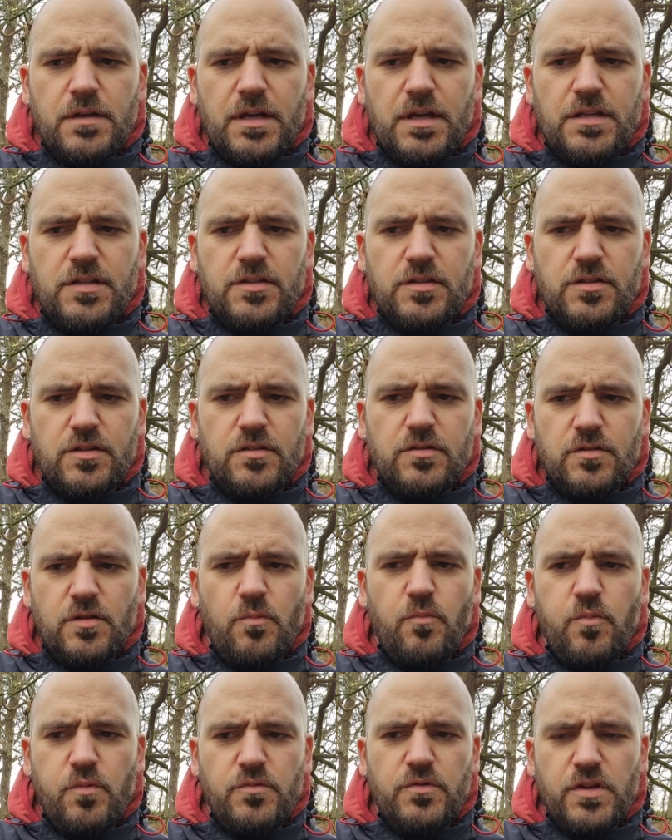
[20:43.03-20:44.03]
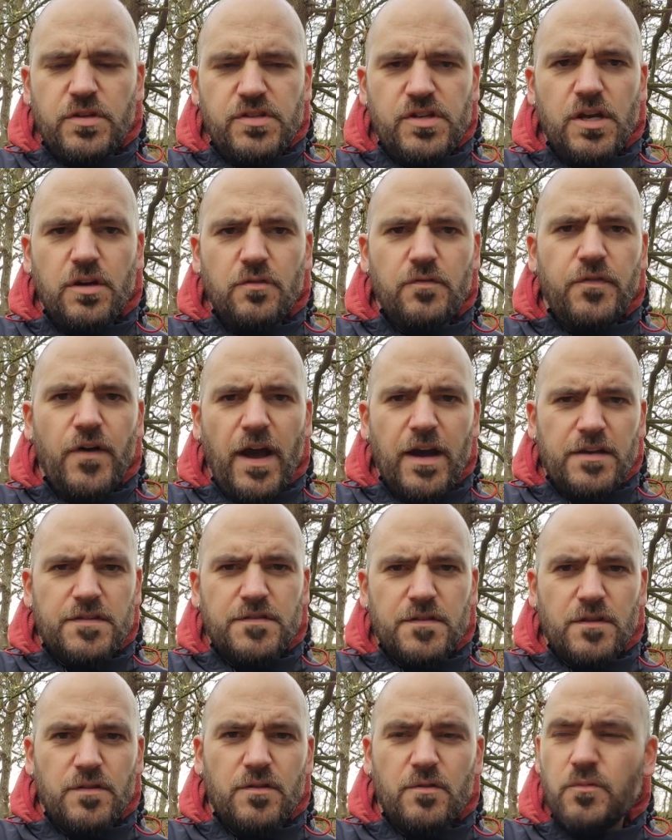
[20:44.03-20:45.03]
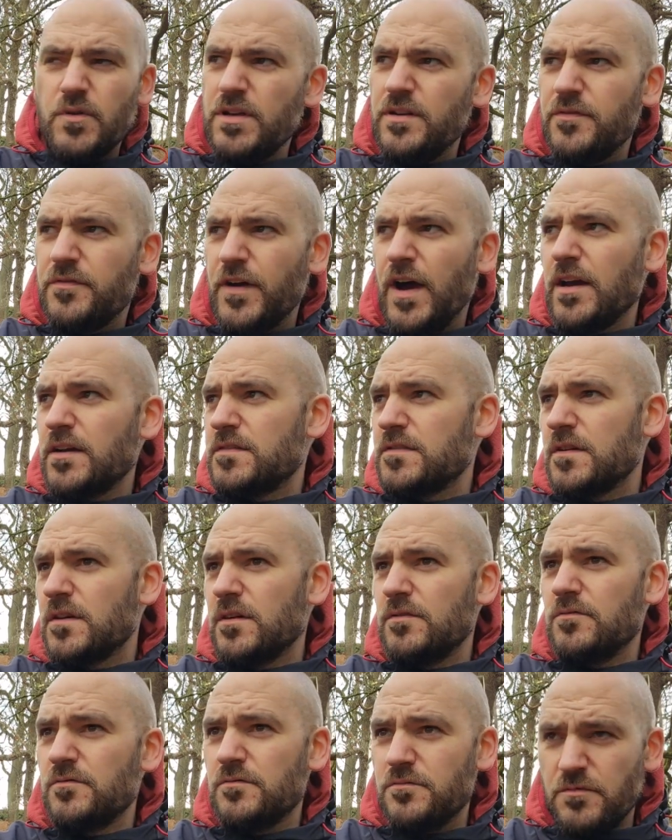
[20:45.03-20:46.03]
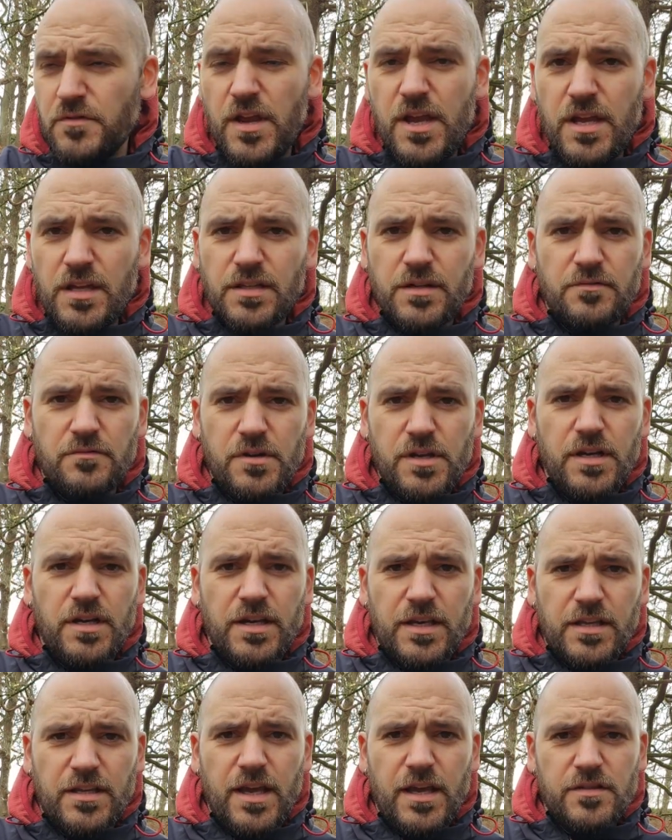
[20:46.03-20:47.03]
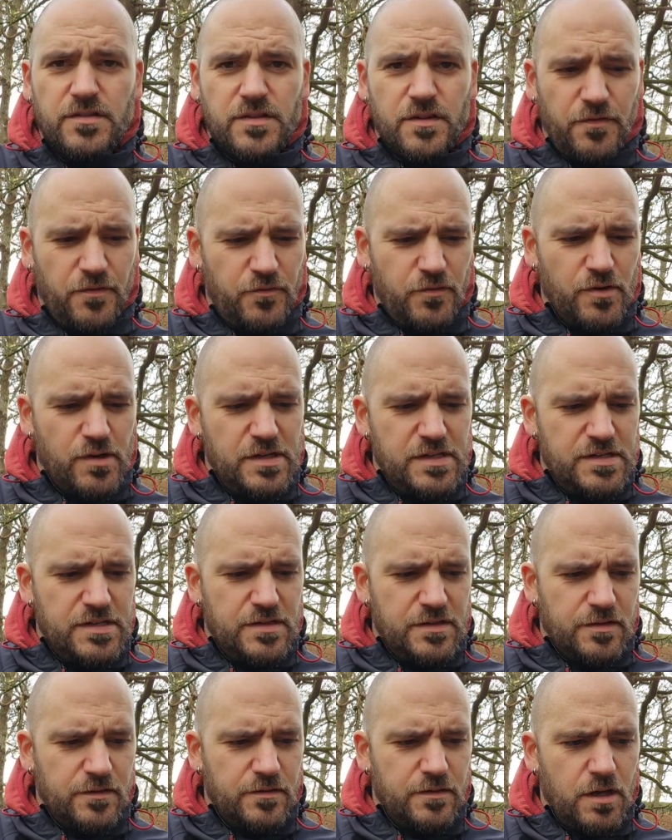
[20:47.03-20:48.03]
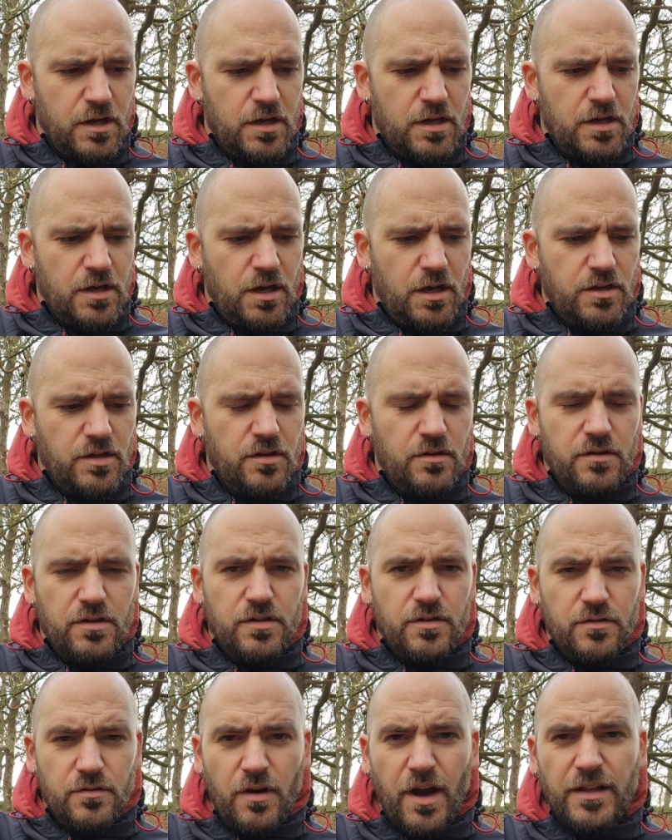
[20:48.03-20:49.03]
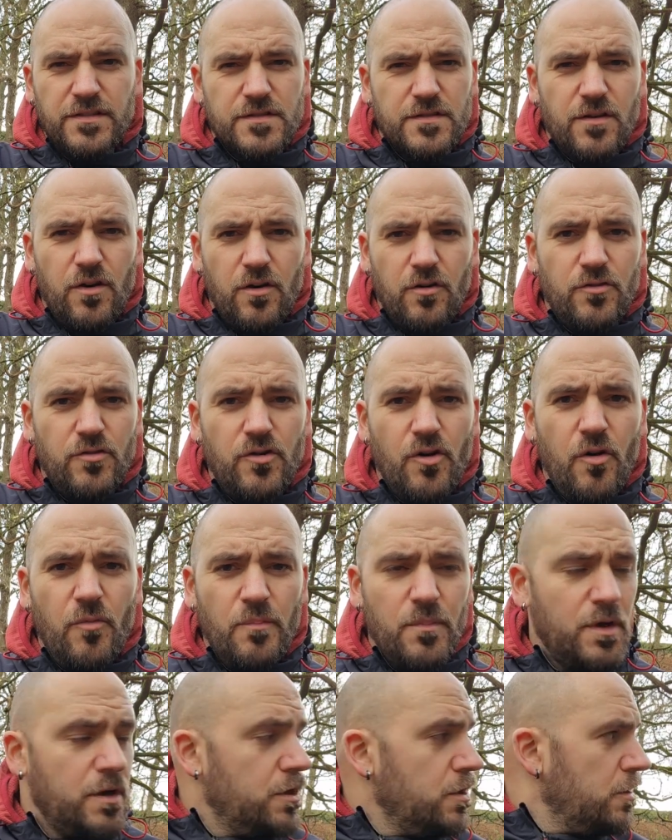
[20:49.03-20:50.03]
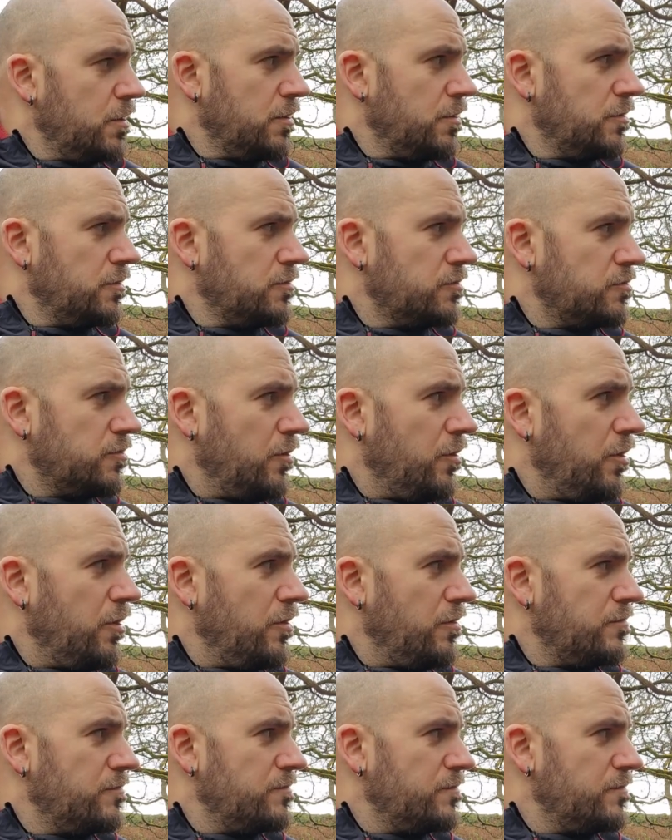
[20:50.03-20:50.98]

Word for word: it's the chill factor, the wind factor really gets you freezing, and your hands go numb. So